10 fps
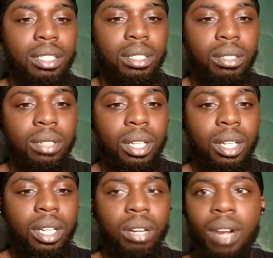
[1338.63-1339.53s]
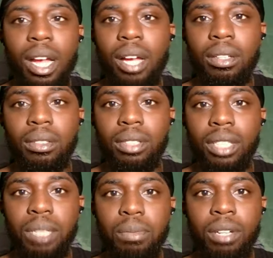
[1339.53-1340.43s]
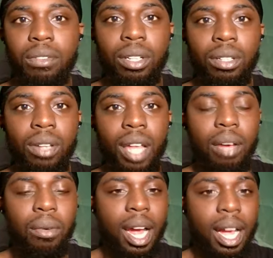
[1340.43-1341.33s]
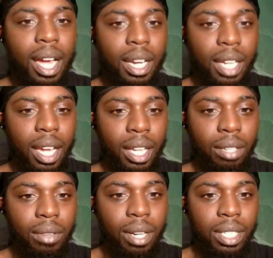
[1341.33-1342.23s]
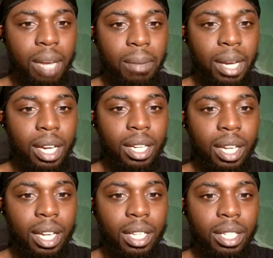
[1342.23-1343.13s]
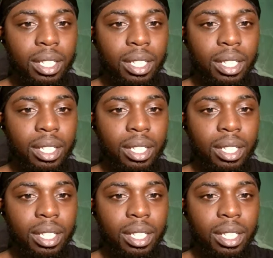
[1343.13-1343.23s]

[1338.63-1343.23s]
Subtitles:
So around, let's put a vertical line where I got in at around the time I got in at.